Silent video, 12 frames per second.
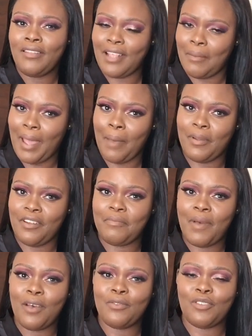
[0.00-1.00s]
some couple of
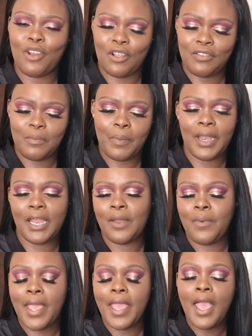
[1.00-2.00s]
pounds lost. But
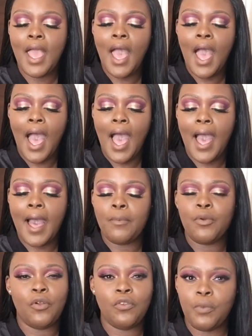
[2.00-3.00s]
anyway,
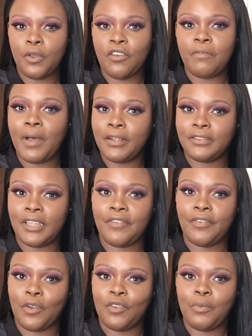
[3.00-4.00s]
we don't speak of pounds, so I
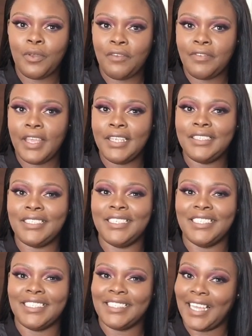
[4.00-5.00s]
probably speak of
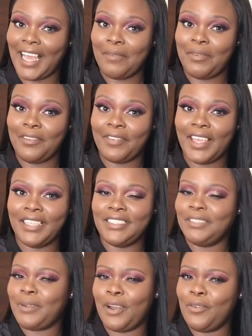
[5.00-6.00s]
kgs, couple of
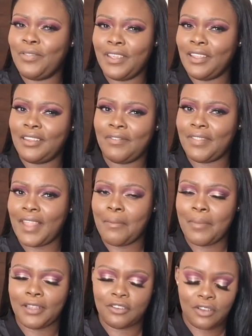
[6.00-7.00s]
kgs, but I don't think it's even
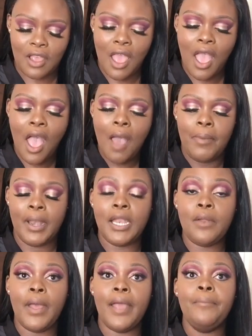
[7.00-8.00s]
that much. But
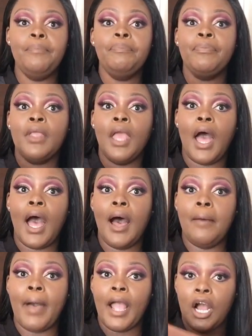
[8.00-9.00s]
anyway,
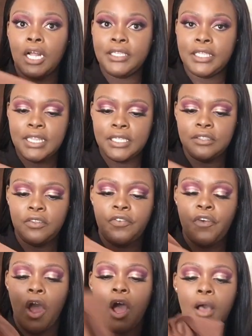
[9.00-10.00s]
I got this
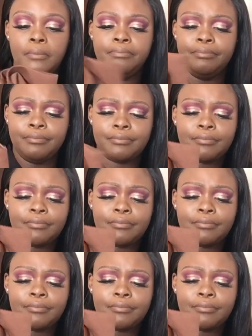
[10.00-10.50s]
from